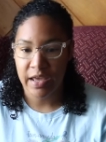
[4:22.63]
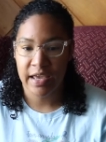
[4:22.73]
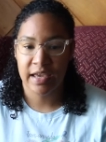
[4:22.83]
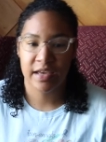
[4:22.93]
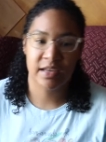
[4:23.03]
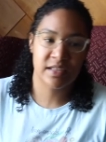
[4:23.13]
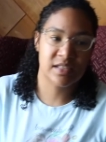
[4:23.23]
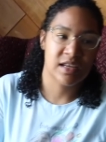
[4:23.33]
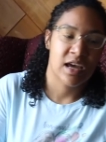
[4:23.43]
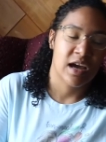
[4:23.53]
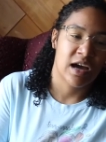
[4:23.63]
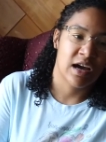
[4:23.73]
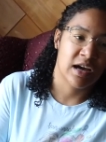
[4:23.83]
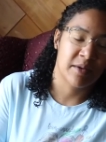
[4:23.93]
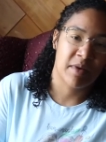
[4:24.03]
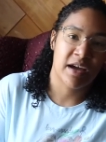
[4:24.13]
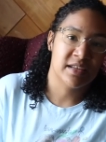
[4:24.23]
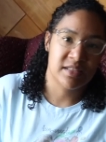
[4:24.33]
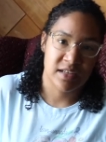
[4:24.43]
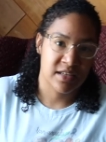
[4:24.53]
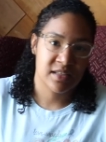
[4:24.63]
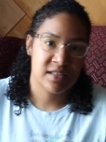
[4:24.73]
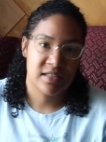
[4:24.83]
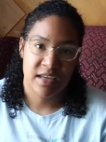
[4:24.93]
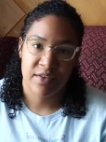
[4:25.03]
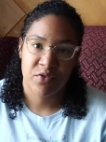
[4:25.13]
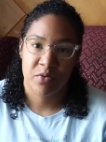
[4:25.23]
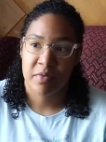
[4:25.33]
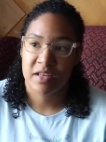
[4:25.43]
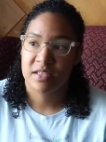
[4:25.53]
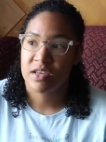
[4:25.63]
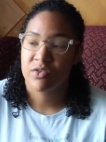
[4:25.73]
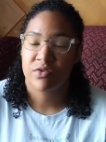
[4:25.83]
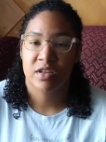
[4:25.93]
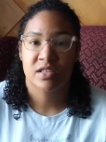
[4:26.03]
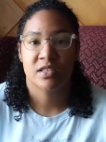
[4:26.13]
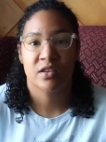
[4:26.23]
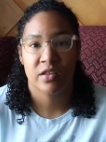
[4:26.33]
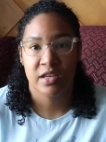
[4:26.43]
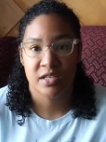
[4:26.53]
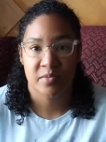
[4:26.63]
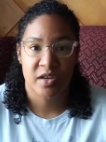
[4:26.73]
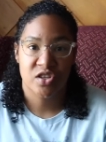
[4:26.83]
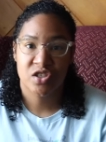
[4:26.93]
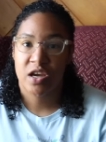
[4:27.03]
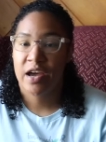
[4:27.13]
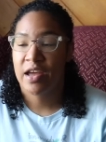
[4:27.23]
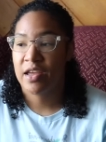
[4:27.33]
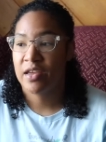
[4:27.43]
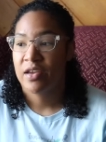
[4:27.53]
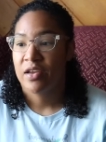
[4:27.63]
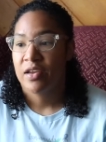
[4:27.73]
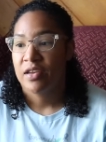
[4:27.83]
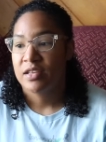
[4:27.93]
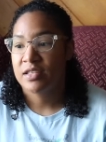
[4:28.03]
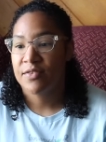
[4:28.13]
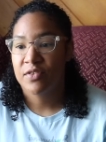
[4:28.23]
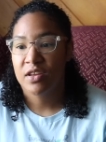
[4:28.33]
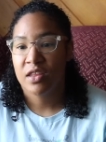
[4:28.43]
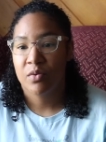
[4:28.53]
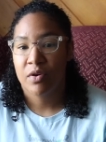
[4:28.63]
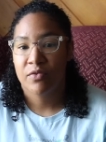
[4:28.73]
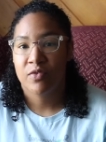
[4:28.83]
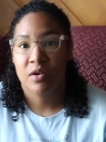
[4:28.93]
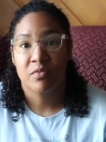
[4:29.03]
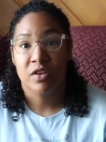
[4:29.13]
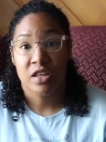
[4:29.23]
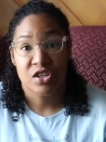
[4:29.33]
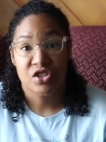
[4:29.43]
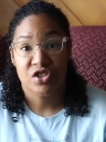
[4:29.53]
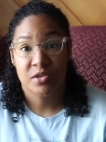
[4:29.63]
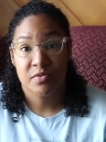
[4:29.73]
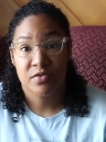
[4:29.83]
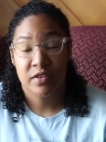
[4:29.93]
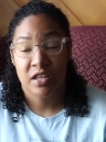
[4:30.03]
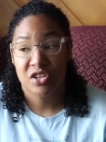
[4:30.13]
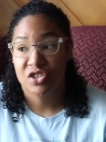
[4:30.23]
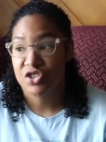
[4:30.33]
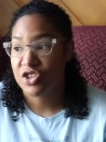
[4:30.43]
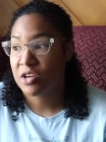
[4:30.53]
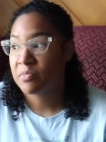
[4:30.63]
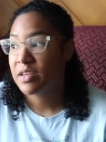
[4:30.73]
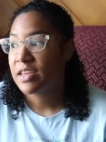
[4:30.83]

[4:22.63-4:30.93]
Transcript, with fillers: And um, I didn't savor my singleness nearly as much. I definitely went from relationship to relationship